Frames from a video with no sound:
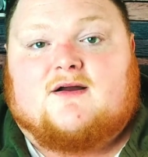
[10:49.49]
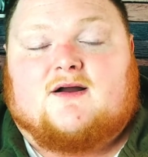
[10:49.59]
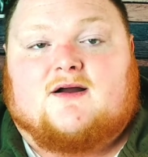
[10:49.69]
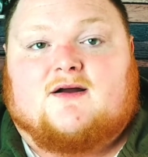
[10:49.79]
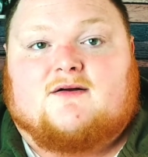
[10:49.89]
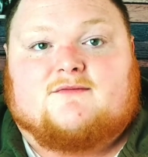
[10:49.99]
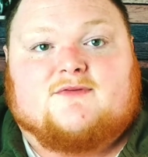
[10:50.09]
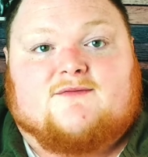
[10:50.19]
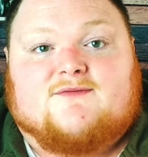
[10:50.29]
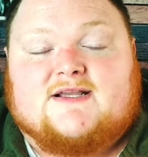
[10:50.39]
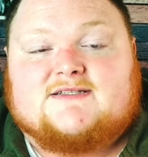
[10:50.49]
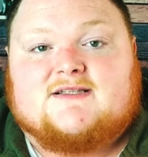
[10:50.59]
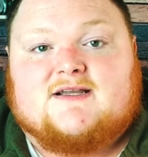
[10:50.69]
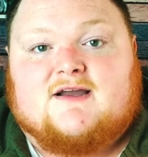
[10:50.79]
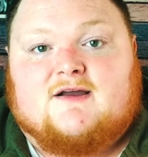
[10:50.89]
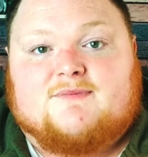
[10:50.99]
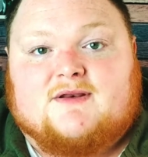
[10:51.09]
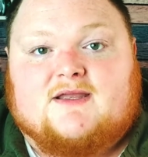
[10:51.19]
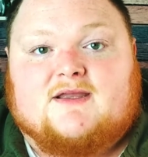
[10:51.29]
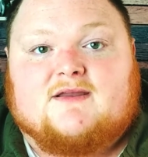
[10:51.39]
the face of the
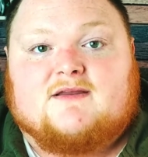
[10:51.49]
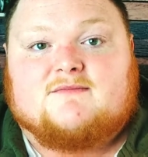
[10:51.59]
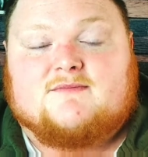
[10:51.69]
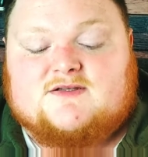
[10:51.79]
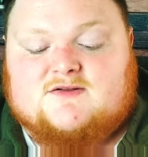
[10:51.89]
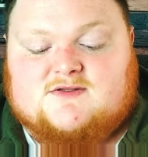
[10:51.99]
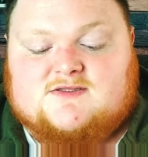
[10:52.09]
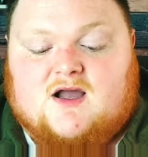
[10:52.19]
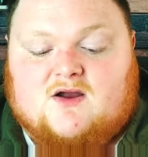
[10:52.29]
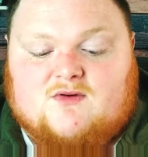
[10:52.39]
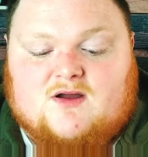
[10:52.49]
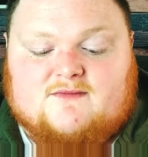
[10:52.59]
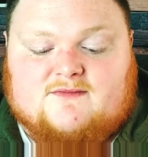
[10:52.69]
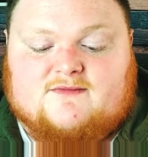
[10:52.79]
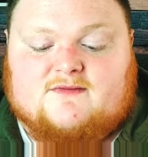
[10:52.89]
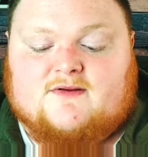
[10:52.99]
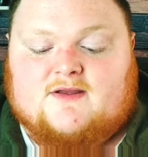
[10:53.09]
company, Mr. Zaharoff.